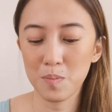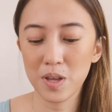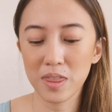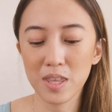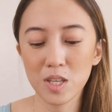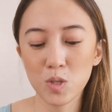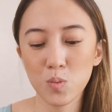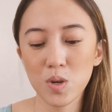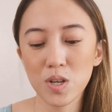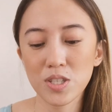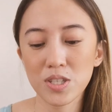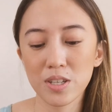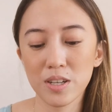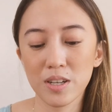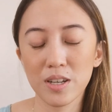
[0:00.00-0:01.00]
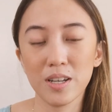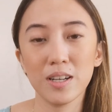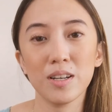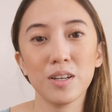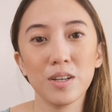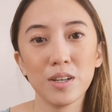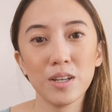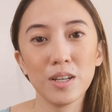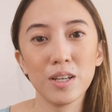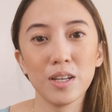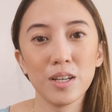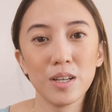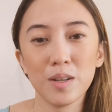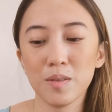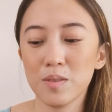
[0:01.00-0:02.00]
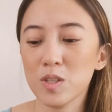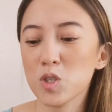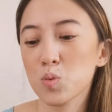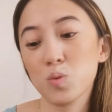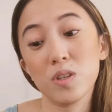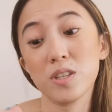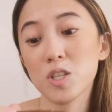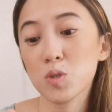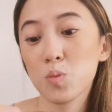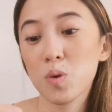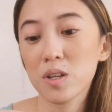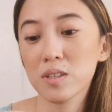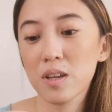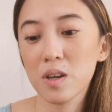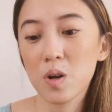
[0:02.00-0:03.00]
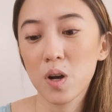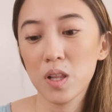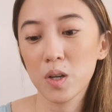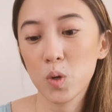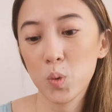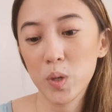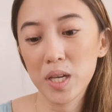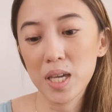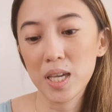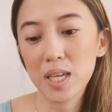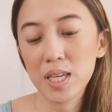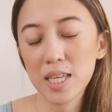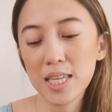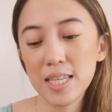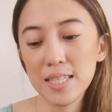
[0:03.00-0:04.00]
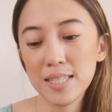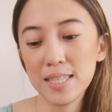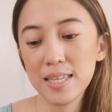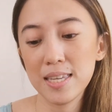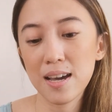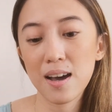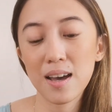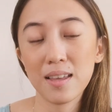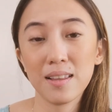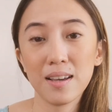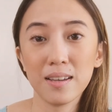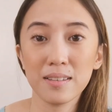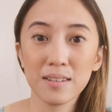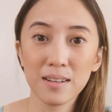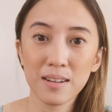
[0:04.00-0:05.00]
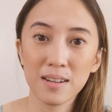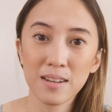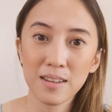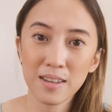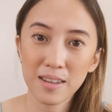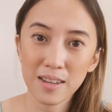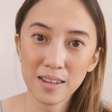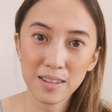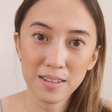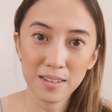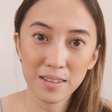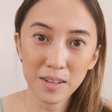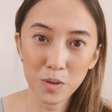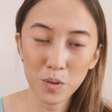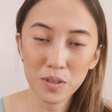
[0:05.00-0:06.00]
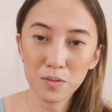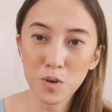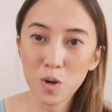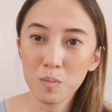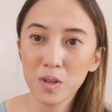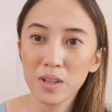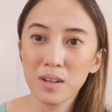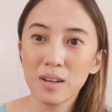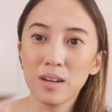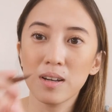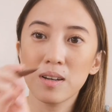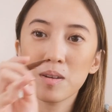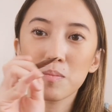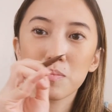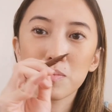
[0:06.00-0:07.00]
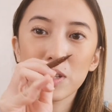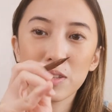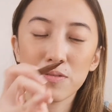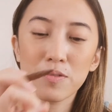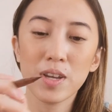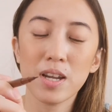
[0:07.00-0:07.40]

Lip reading: But this one's this is what they call a quick, easy eyeliner in a liquid formula, but